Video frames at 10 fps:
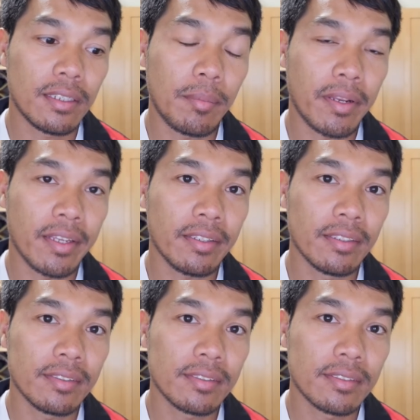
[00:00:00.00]
I'm like
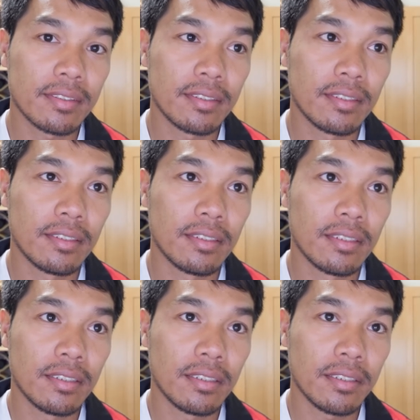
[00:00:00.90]
this.
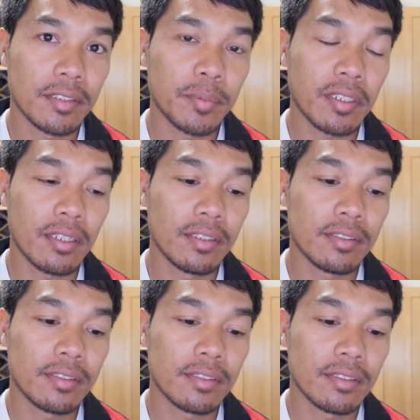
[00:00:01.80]
It's
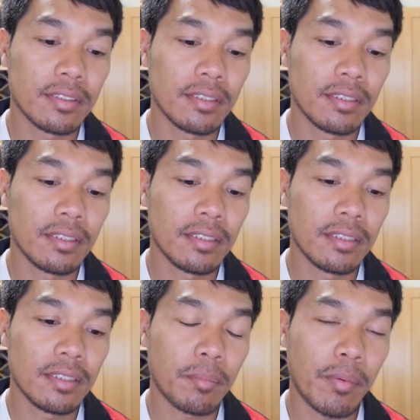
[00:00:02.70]
because
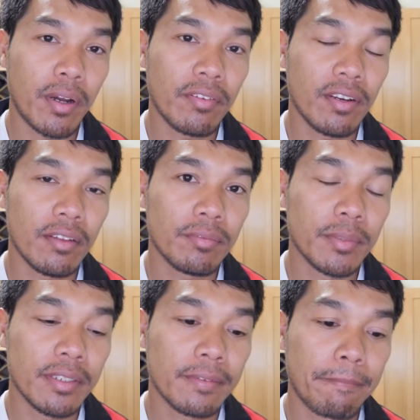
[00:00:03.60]
my wife left
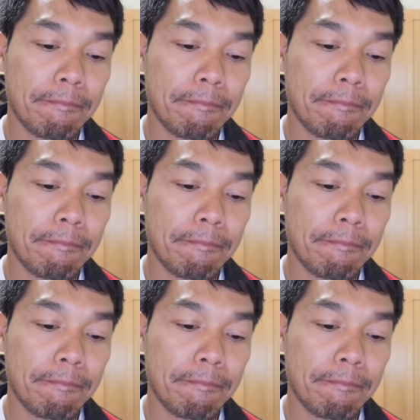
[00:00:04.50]
me